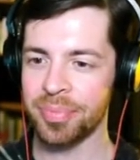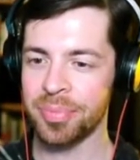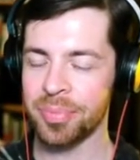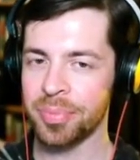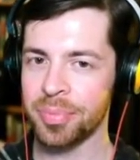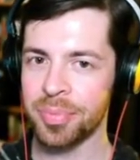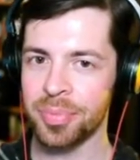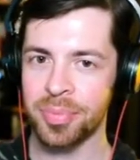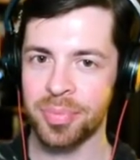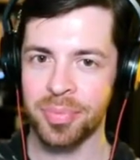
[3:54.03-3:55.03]

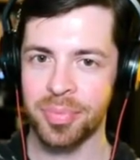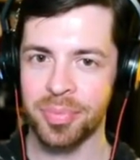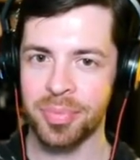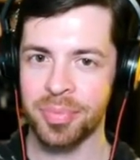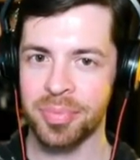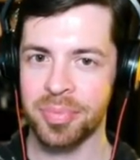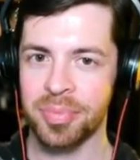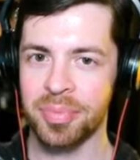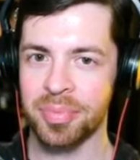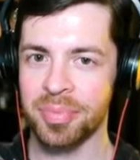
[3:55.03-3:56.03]

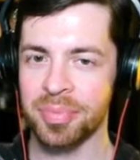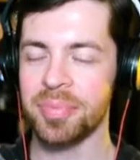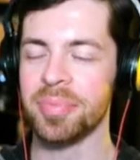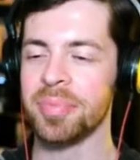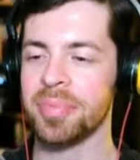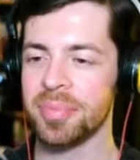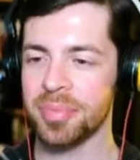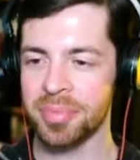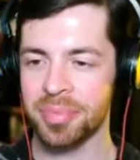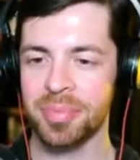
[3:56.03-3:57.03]

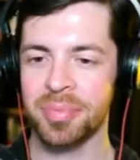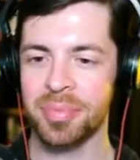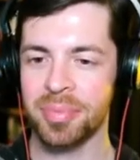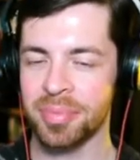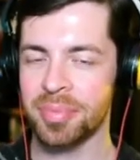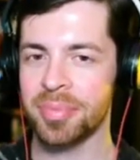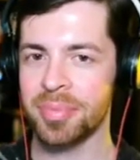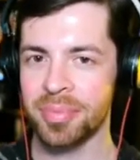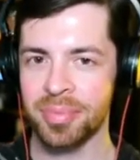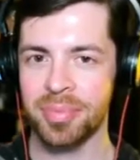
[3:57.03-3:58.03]

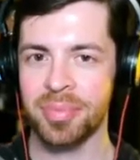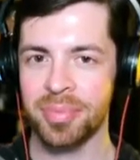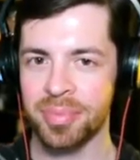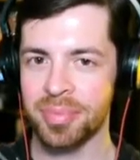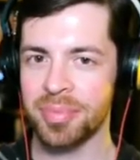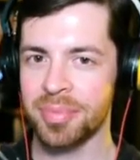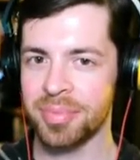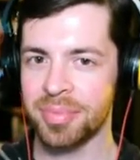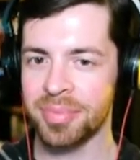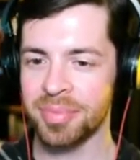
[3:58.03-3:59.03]

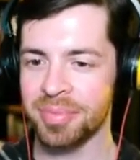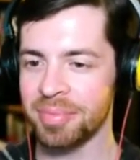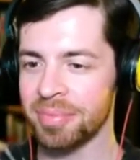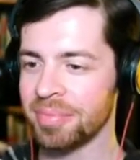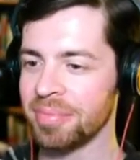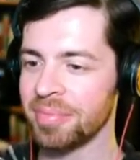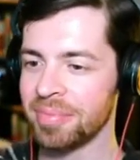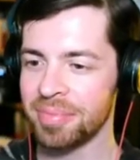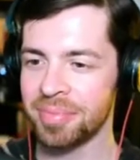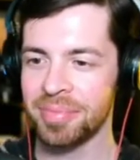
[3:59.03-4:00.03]

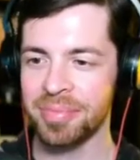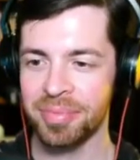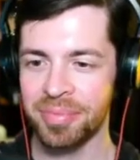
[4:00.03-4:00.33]
The person shown says nothing.